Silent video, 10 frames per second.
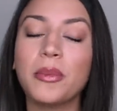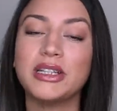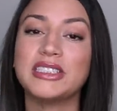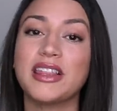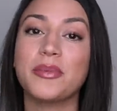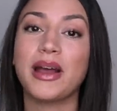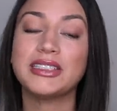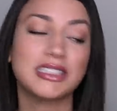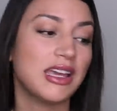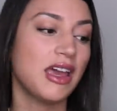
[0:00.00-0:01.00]
I'm going to say them
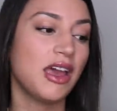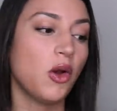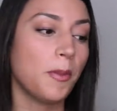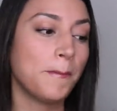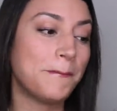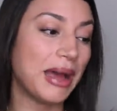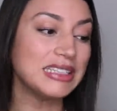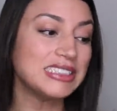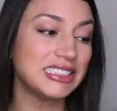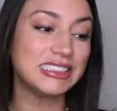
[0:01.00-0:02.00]
as
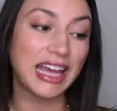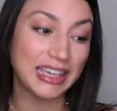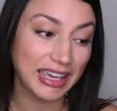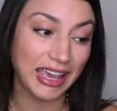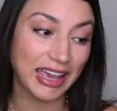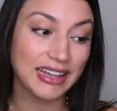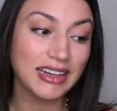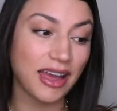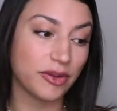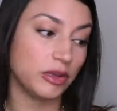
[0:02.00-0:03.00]
best as I
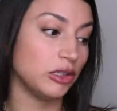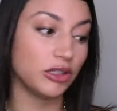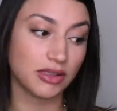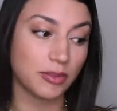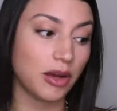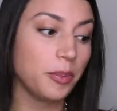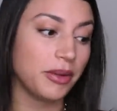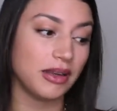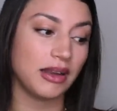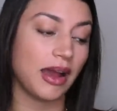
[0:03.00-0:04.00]
can. I looked them up
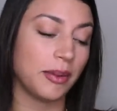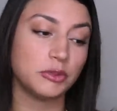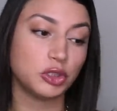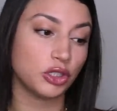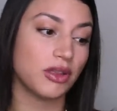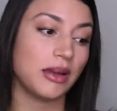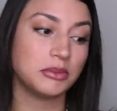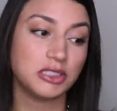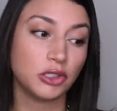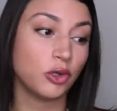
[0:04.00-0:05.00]
and I'm sure that I'm
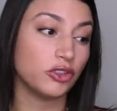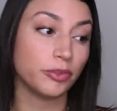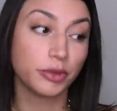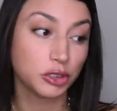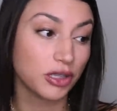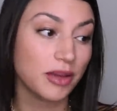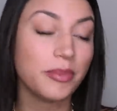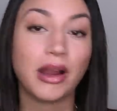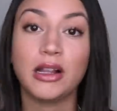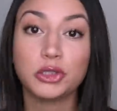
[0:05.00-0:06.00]
still going to butcher them,
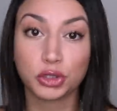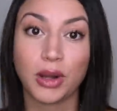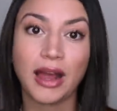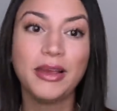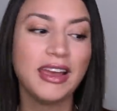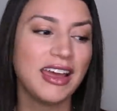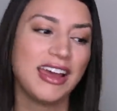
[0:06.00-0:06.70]
but I'll try.